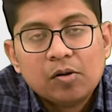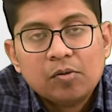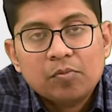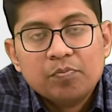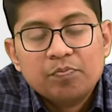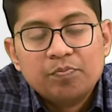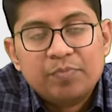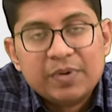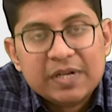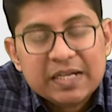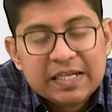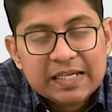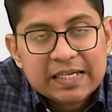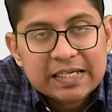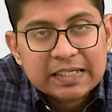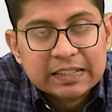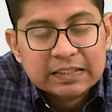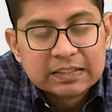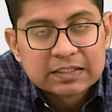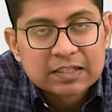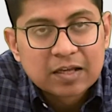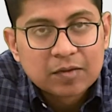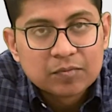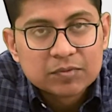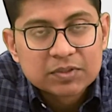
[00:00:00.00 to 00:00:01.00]
Billy, in
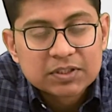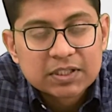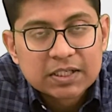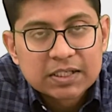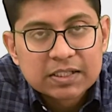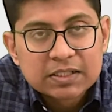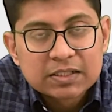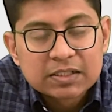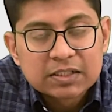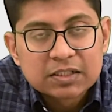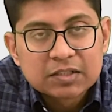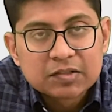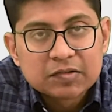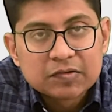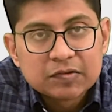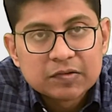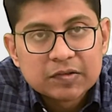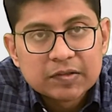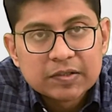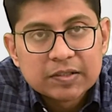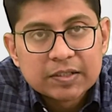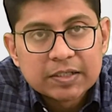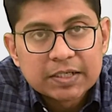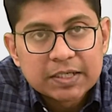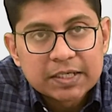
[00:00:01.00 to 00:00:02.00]
some sense,
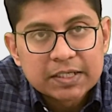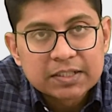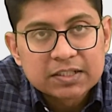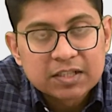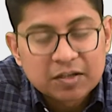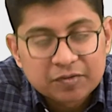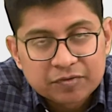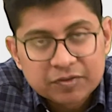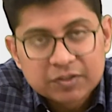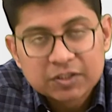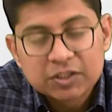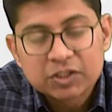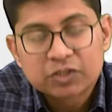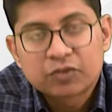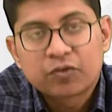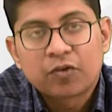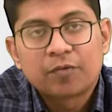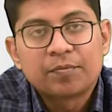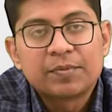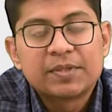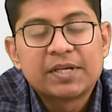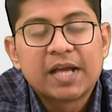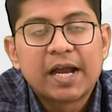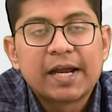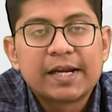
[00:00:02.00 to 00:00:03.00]
suffers from
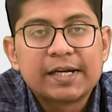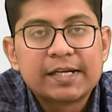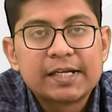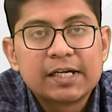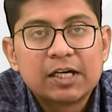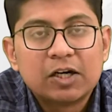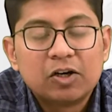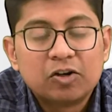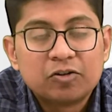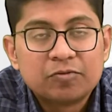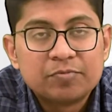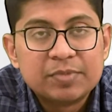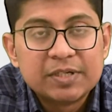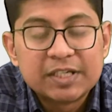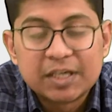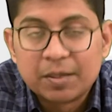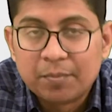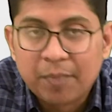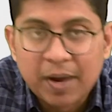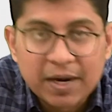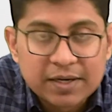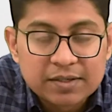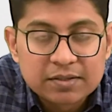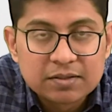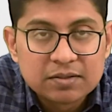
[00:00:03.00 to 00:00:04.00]
the idea of being
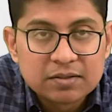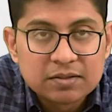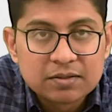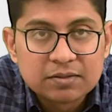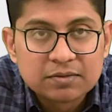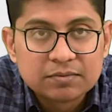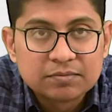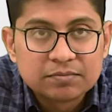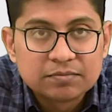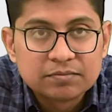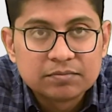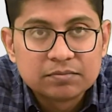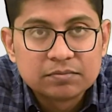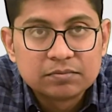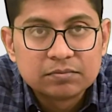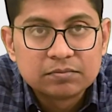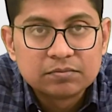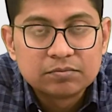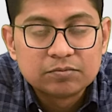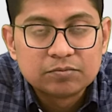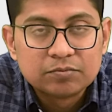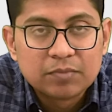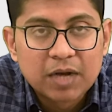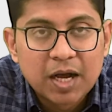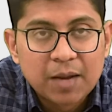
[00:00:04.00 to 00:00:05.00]
abandoned
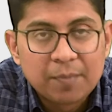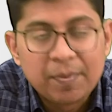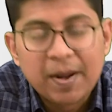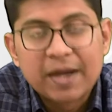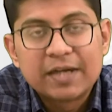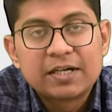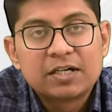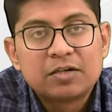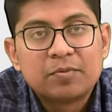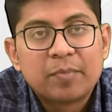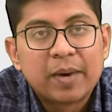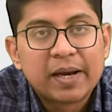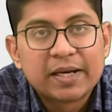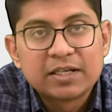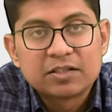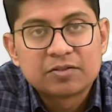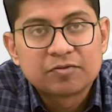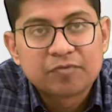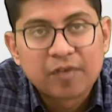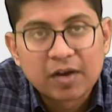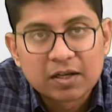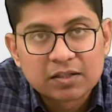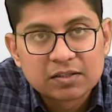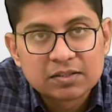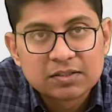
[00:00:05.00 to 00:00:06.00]
by his
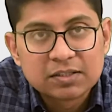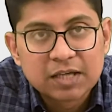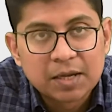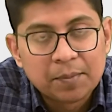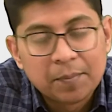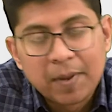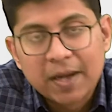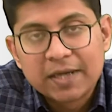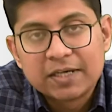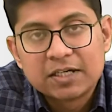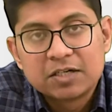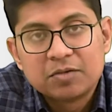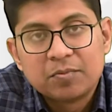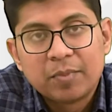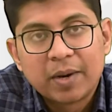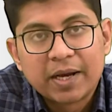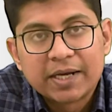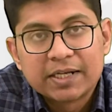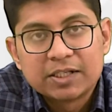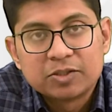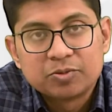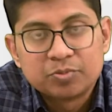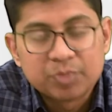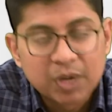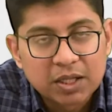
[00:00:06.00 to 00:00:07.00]
father, abandoned by
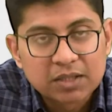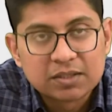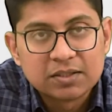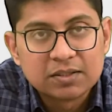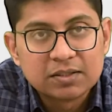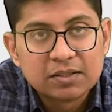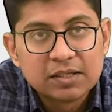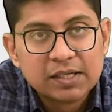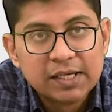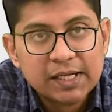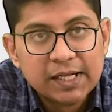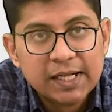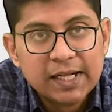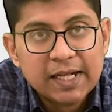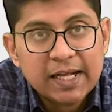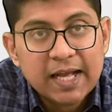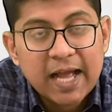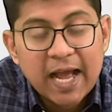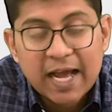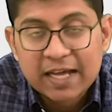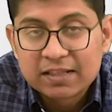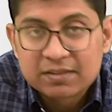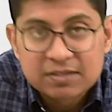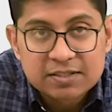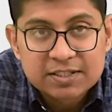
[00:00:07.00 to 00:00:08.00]
his brother.
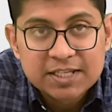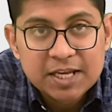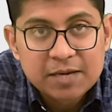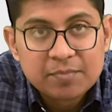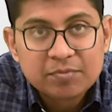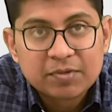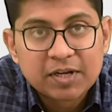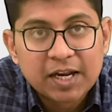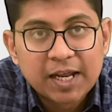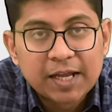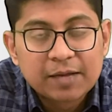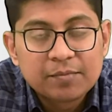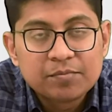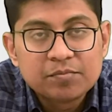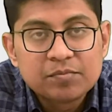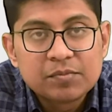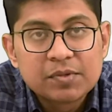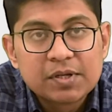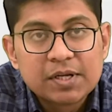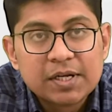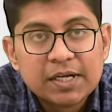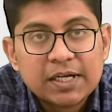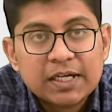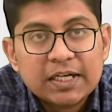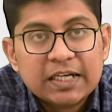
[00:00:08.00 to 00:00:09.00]
At the same time,
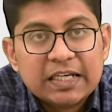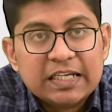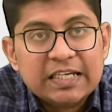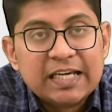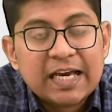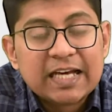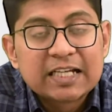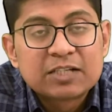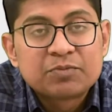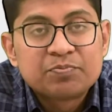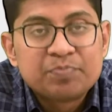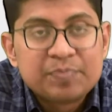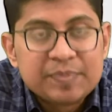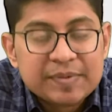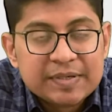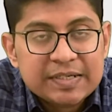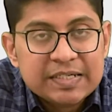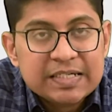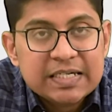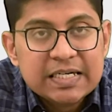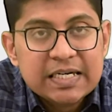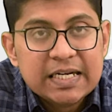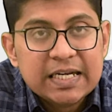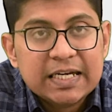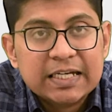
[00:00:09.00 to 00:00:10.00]
he has
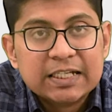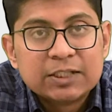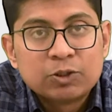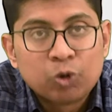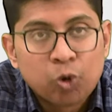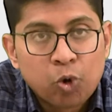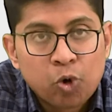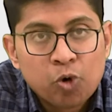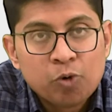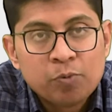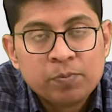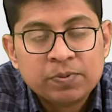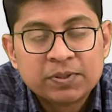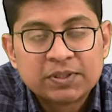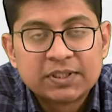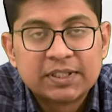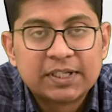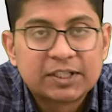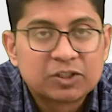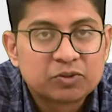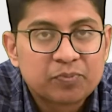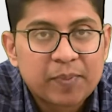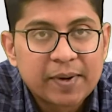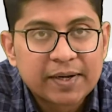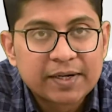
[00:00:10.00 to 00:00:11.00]
pinned his hopes and
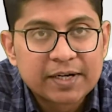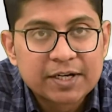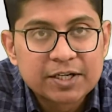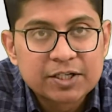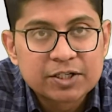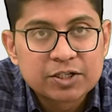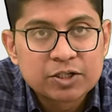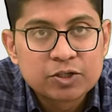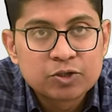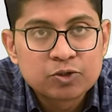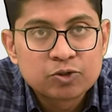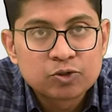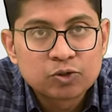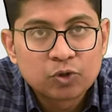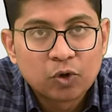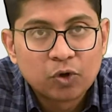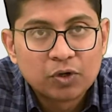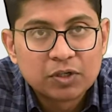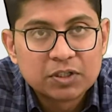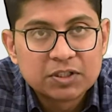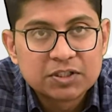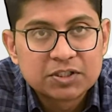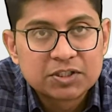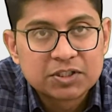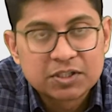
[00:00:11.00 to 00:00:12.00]
expectations on
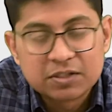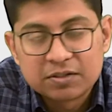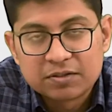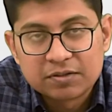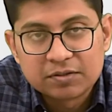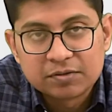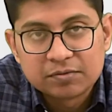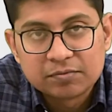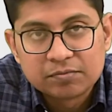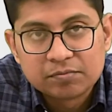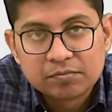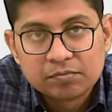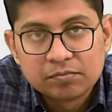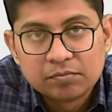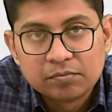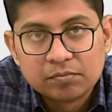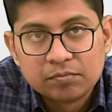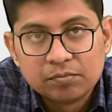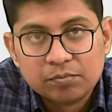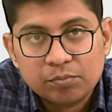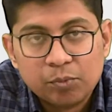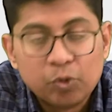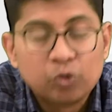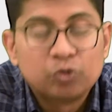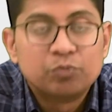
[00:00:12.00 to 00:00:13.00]
his children,
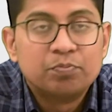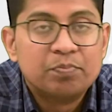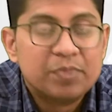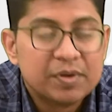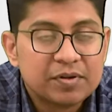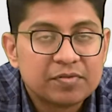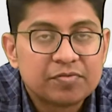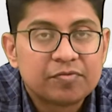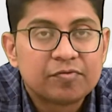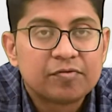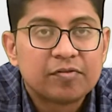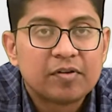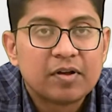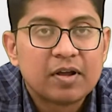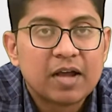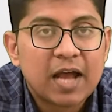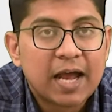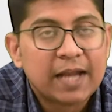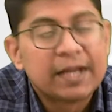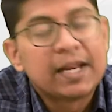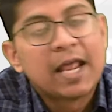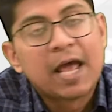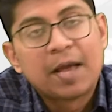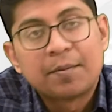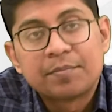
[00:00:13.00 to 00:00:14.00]
both Biff
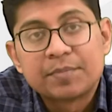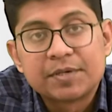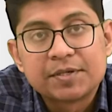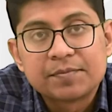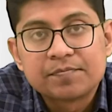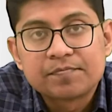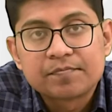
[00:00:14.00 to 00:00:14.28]
and Happy.